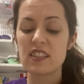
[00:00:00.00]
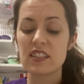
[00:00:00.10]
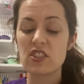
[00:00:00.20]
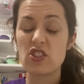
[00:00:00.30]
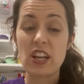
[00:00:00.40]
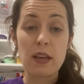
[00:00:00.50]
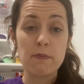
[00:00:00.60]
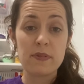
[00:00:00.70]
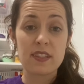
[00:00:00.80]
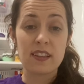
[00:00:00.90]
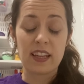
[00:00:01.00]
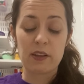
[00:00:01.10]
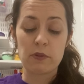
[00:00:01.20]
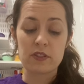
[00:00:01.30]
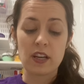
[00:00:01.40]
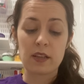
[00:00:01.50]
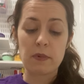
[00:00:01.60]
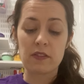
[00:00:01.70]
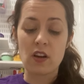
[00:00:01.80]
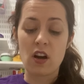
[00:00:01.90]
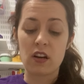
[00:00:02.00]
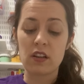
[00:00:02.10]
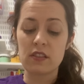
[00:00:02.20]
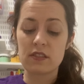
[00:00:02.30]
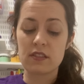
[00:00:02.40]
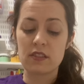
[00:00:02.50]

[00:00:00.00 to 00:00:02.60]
shapes, like we were talking about the heart.